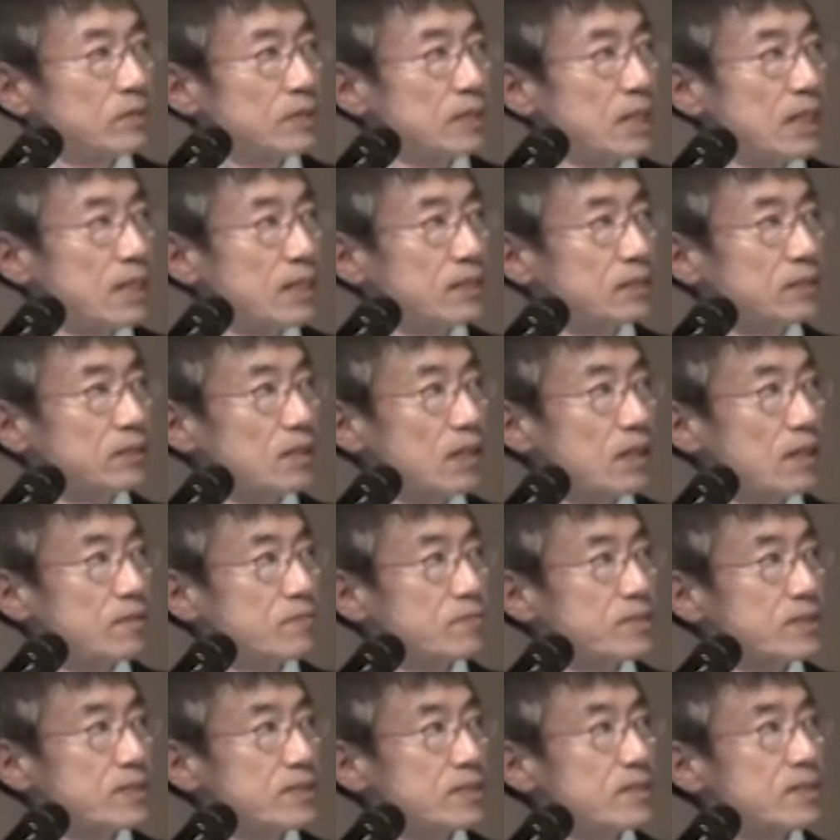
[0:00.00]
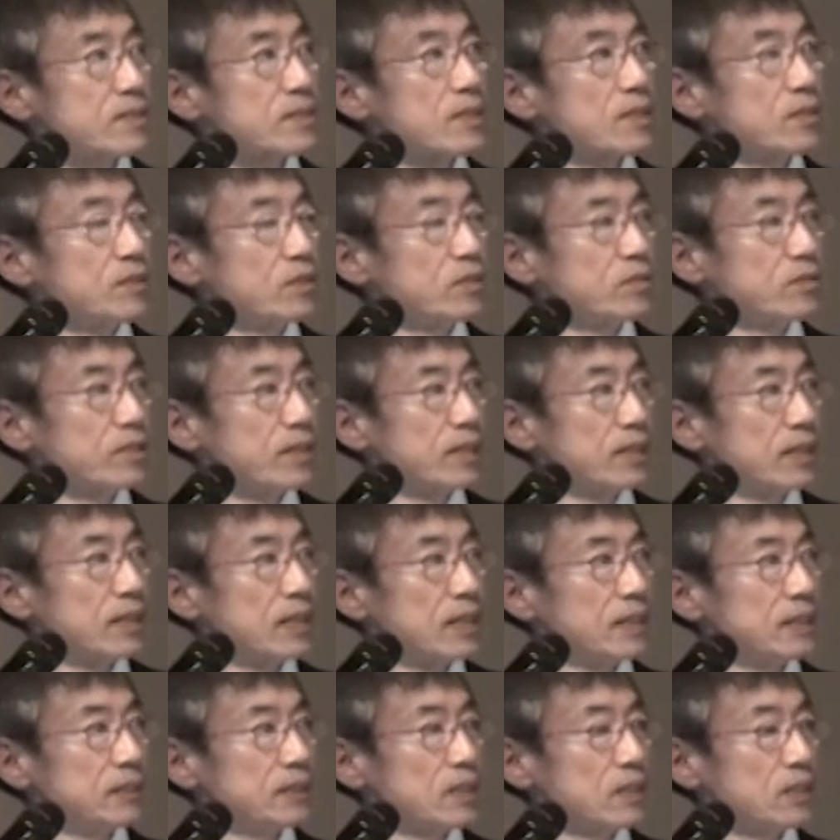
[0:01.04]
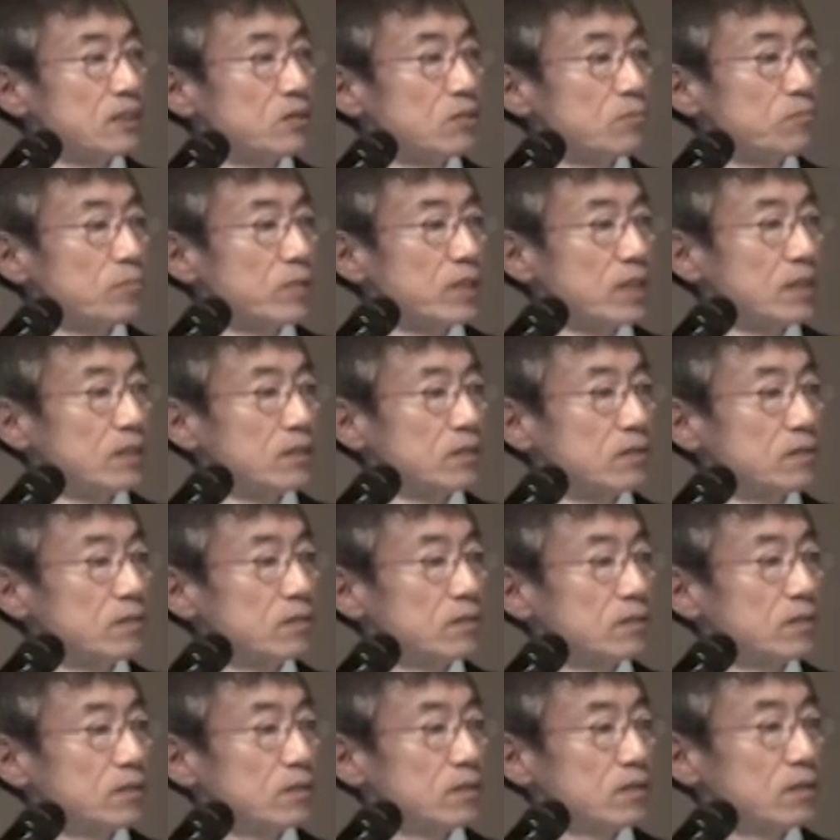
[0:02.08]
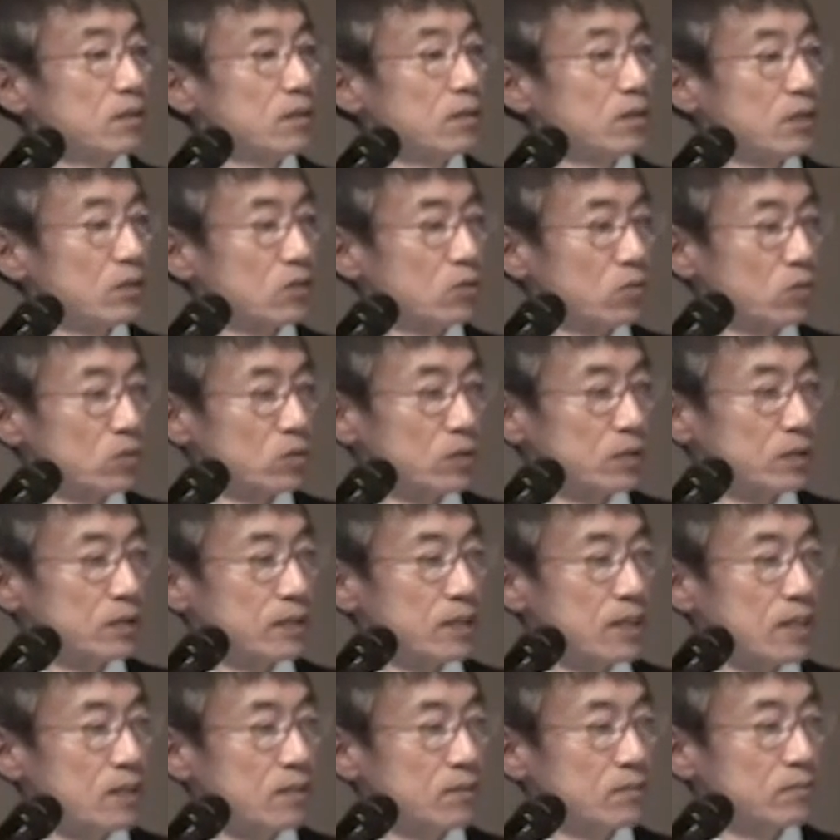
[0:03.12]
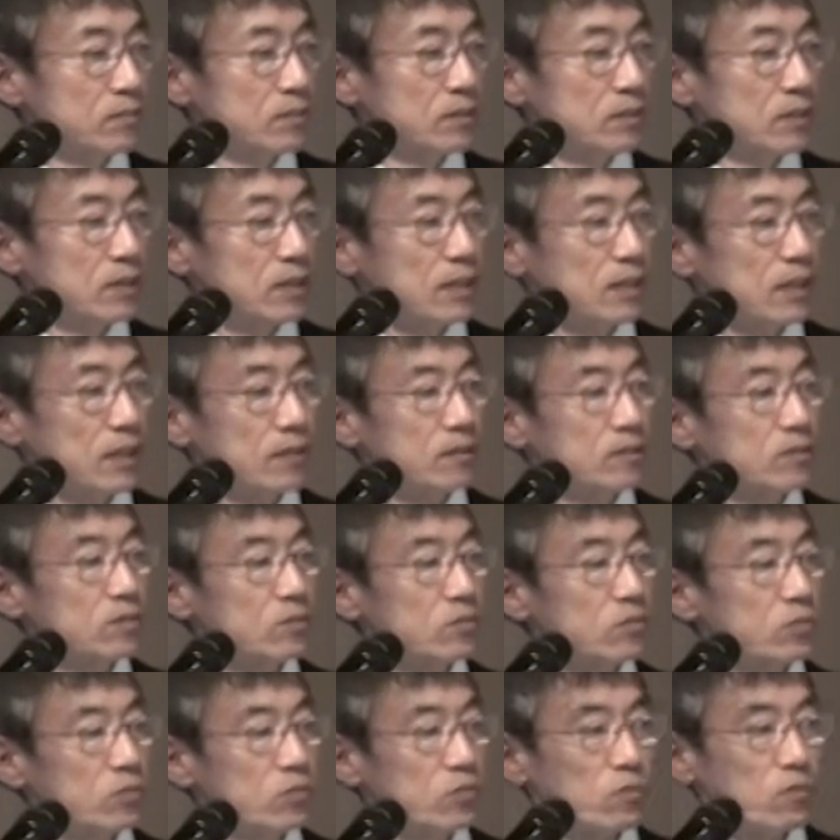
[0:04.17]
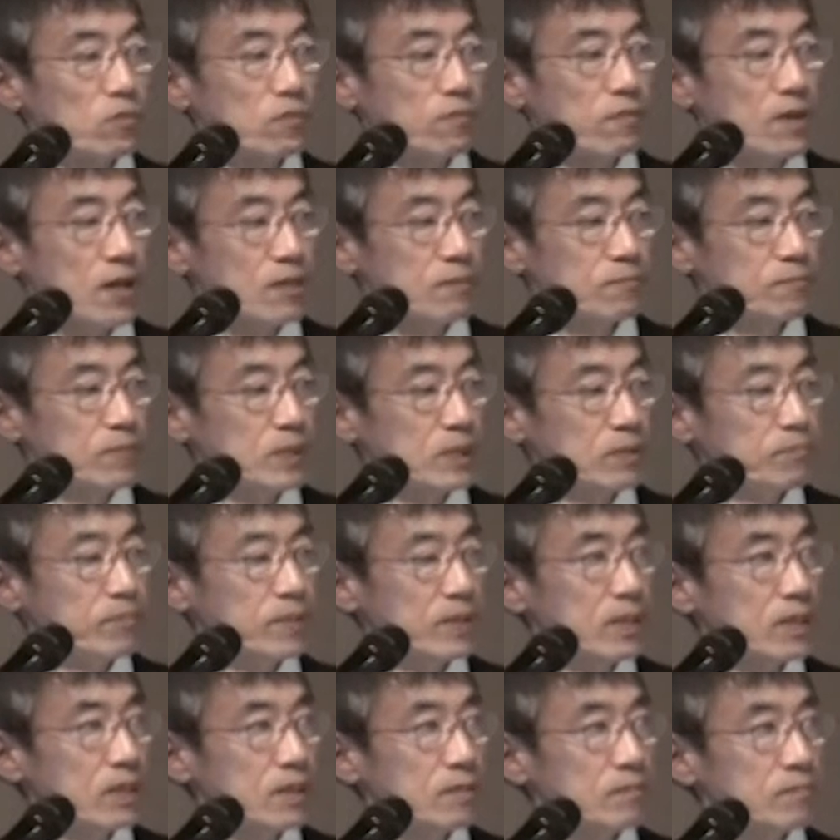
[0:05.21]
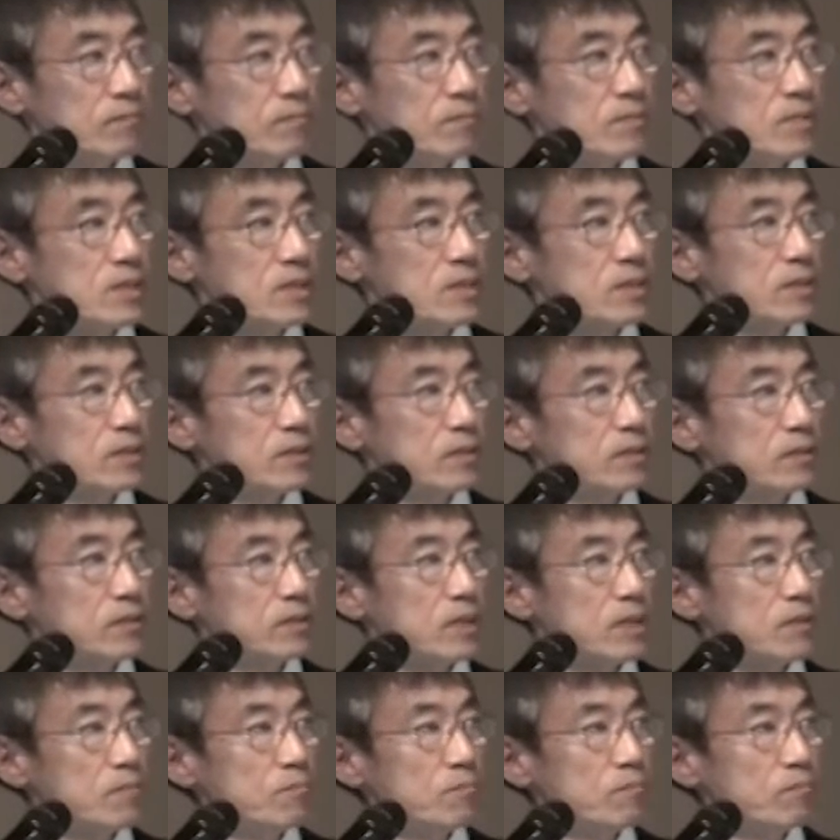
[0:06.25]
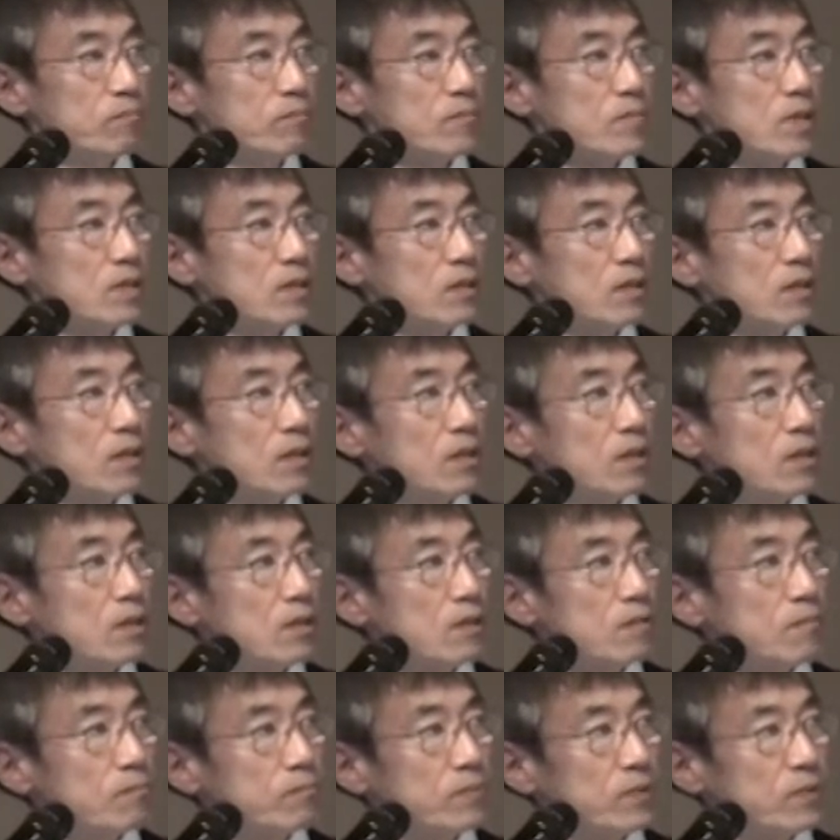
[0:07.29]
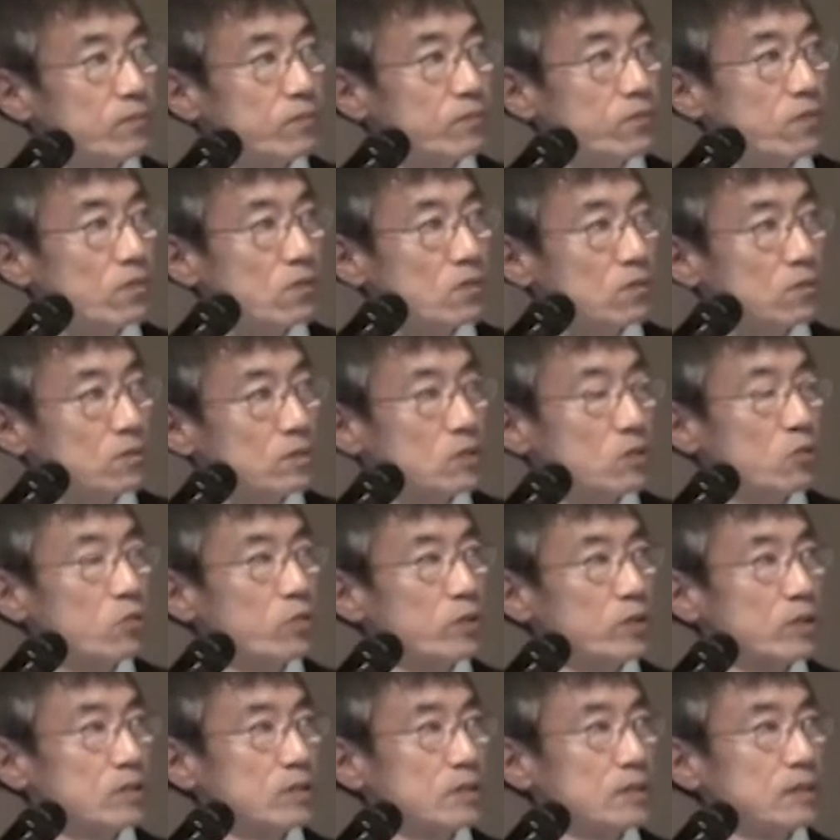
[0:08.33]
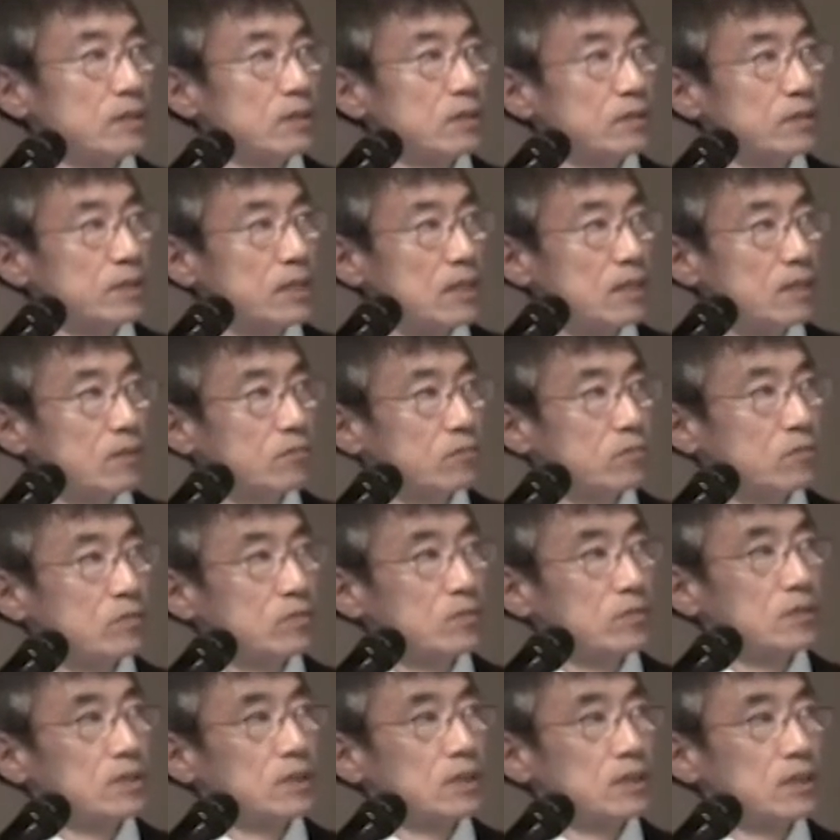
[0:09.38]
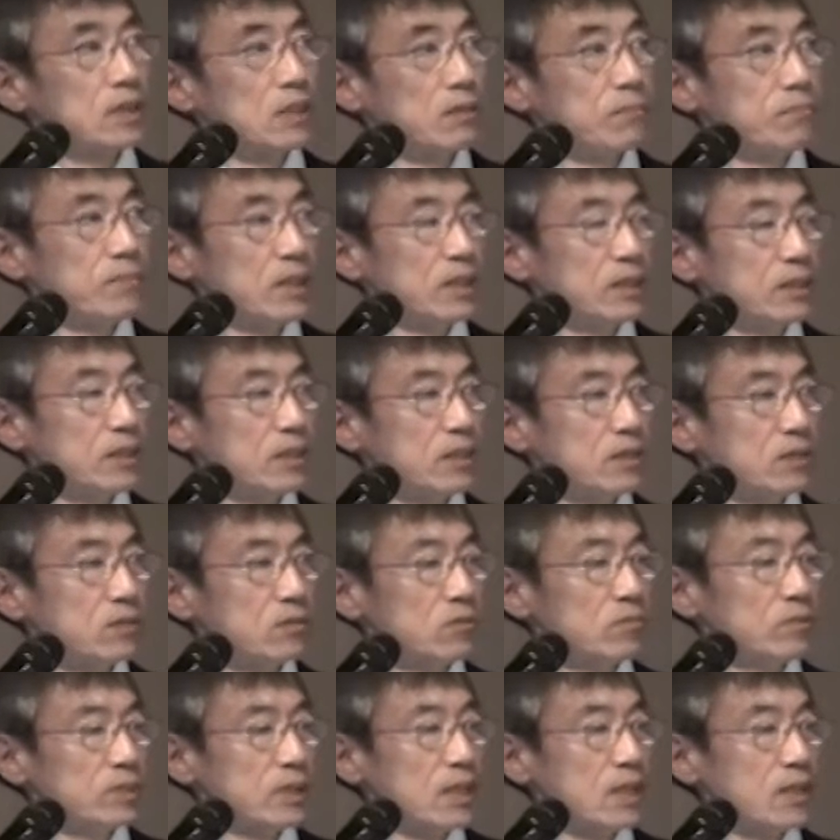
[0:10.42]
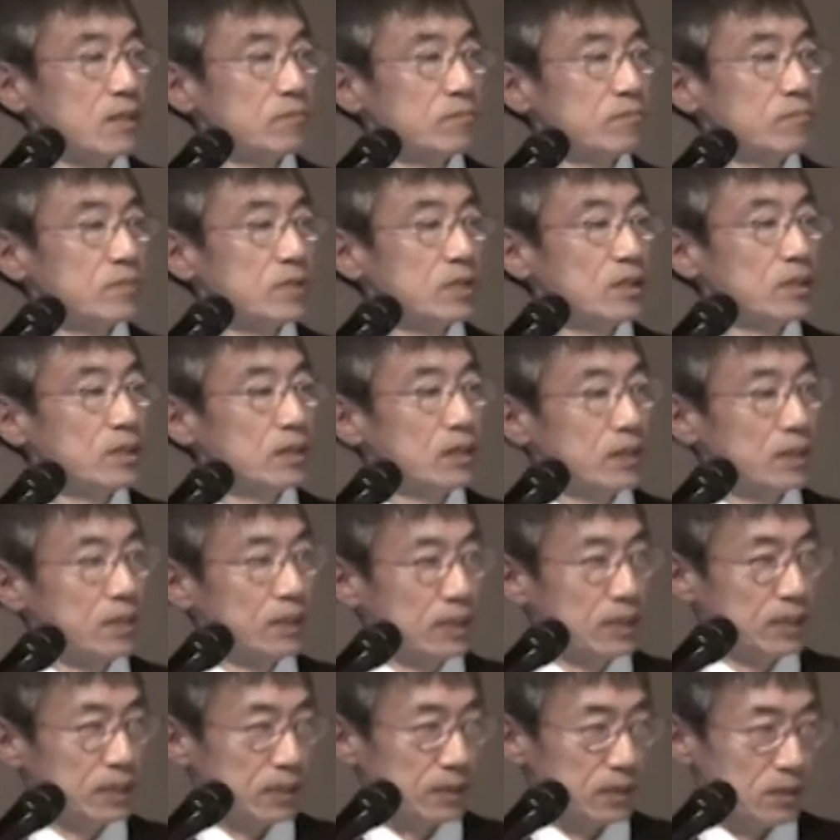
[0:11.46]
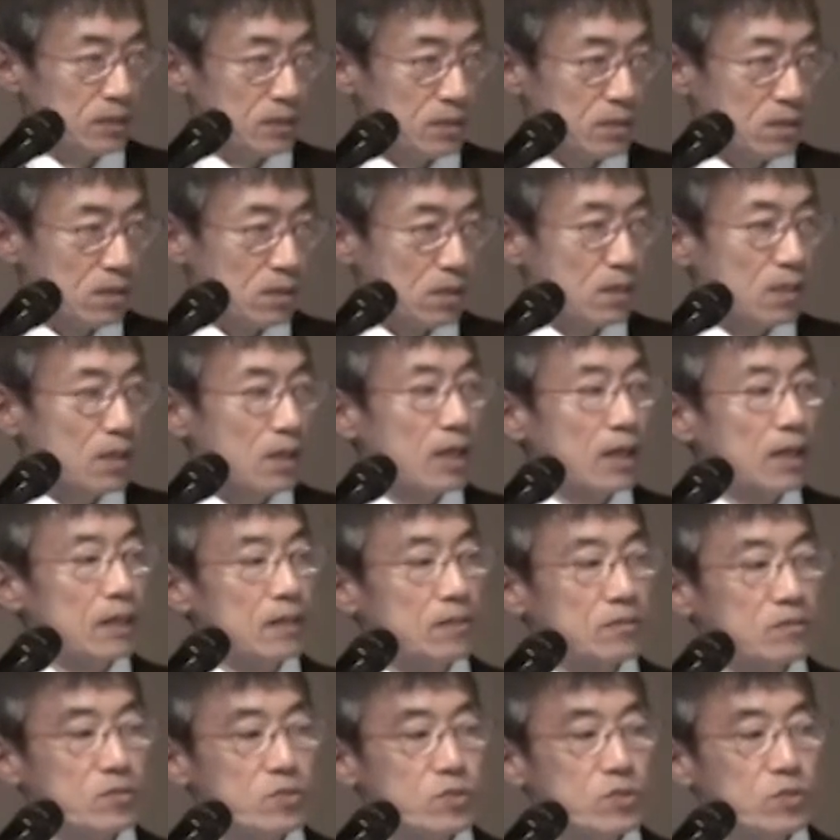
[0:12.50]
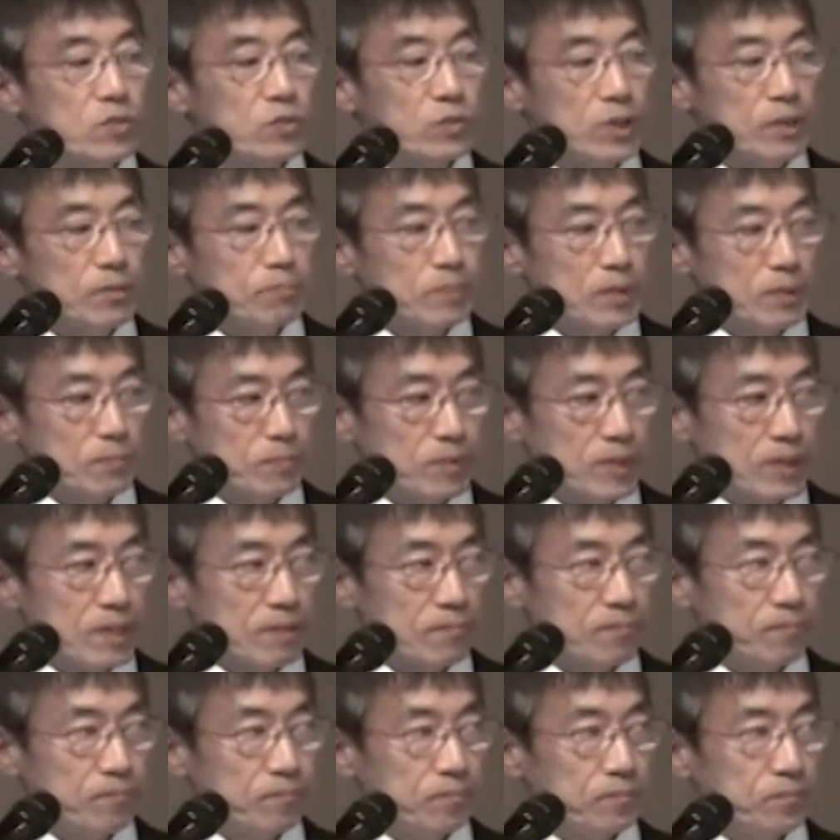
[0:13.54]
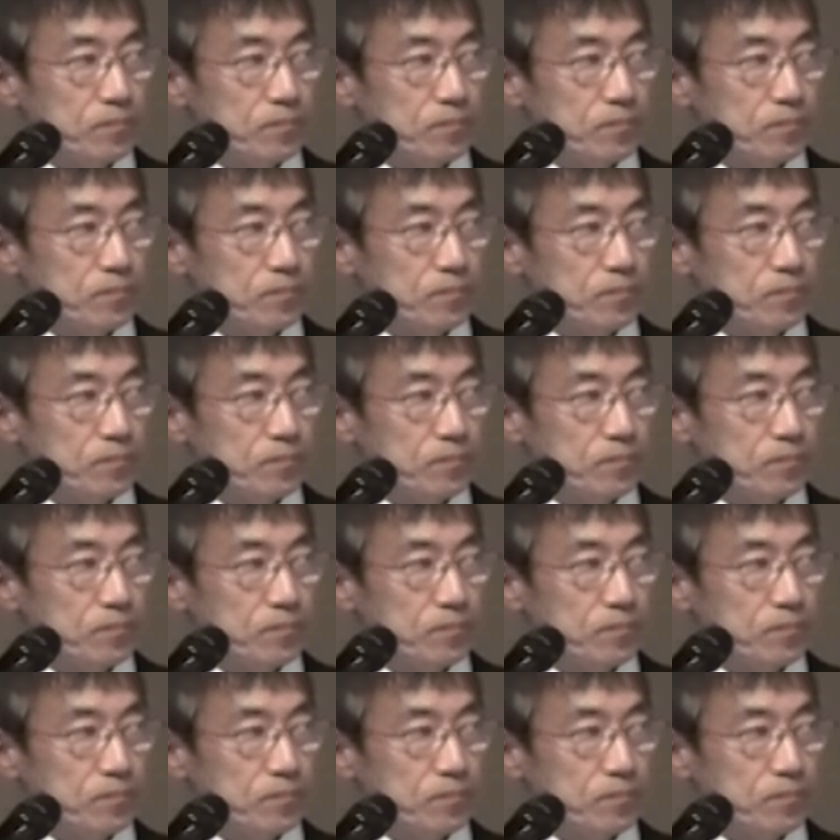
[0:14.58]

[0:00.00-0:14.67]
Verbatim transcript: Just after the neutralization plant, it goes down to 5 ppm. Then, before going down to the sedimentation dam, it is around 3 ppm.